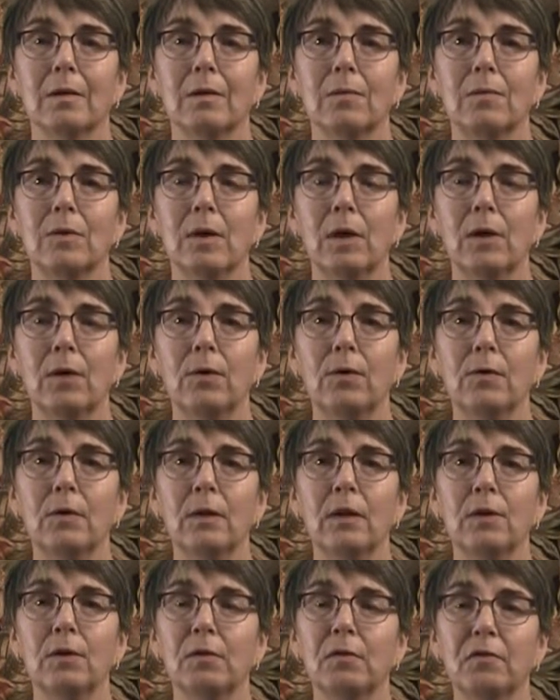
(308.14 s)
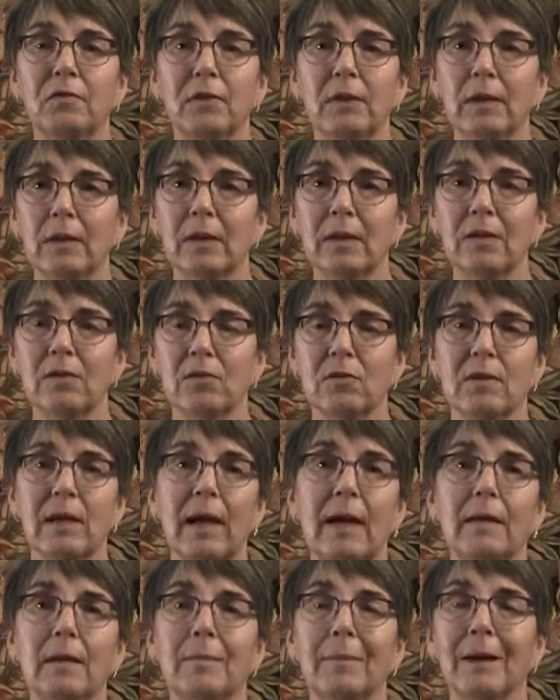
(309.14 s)
know that you're feeling
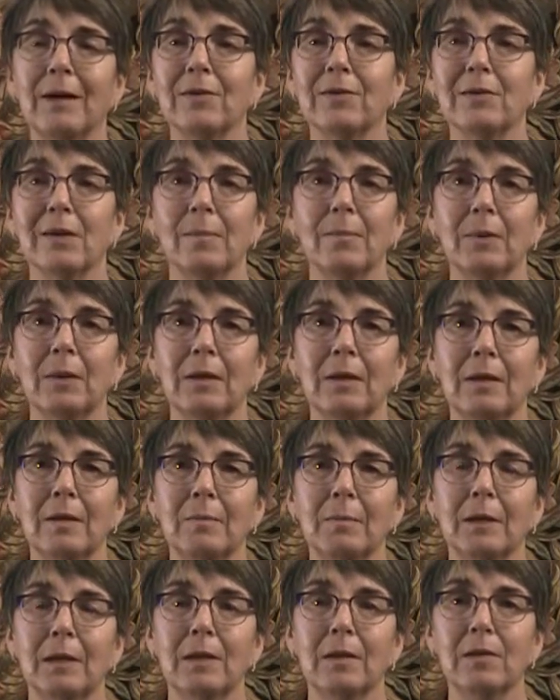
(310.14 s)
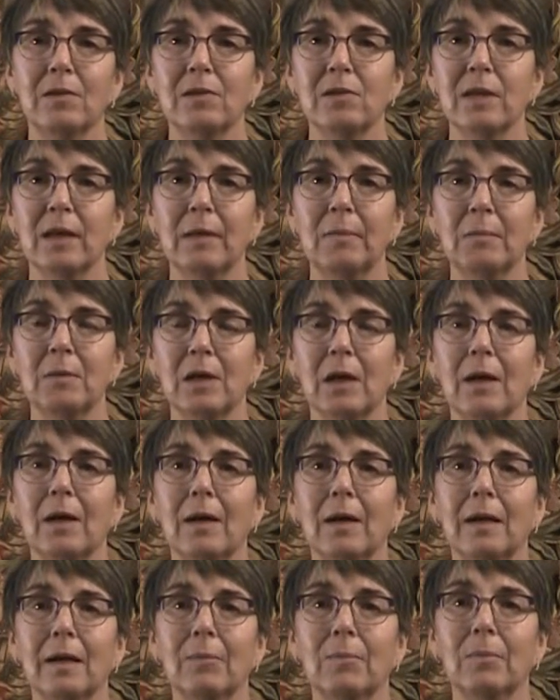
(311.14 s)
sad about something, but at the same
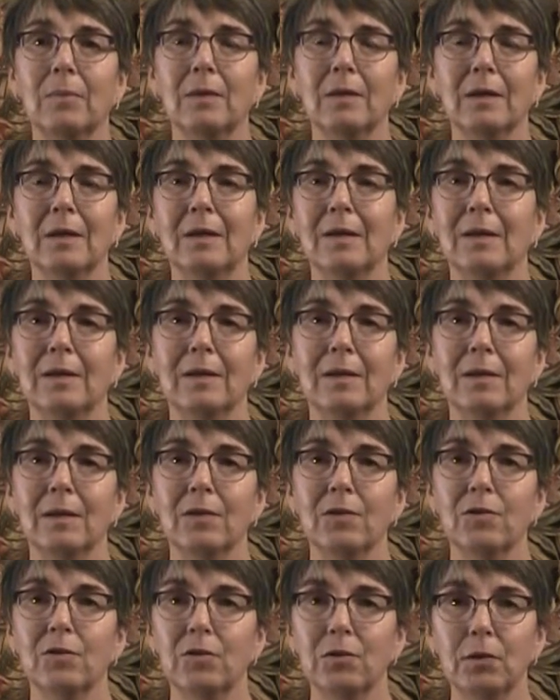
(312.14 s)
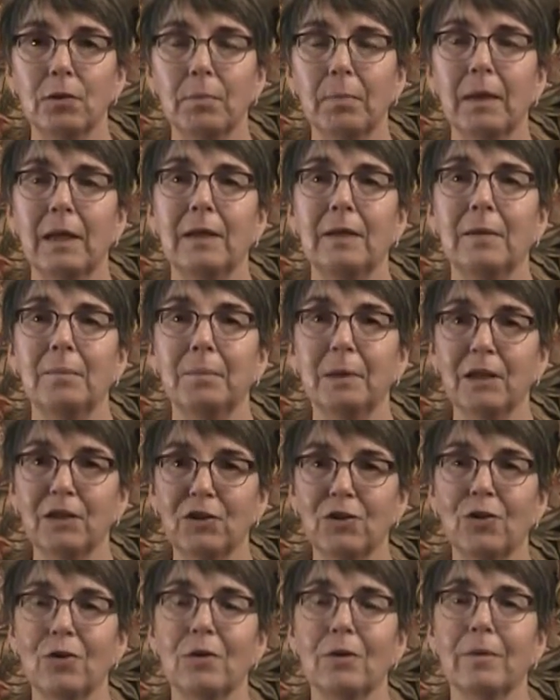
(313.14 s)
time still paint a
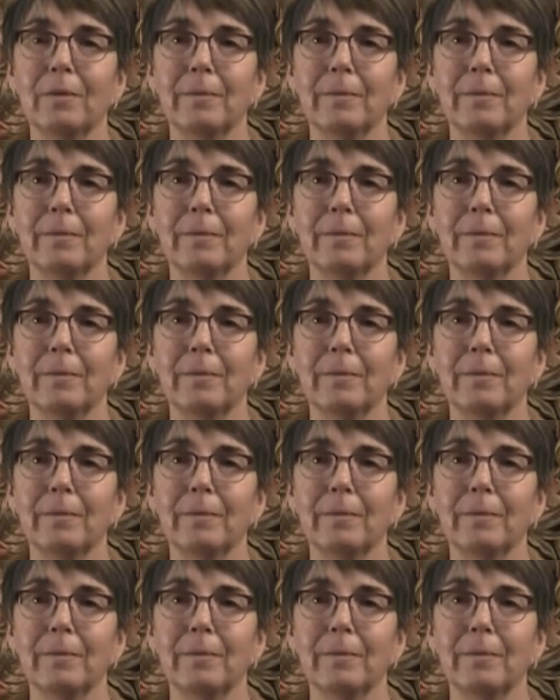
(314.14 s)
picture.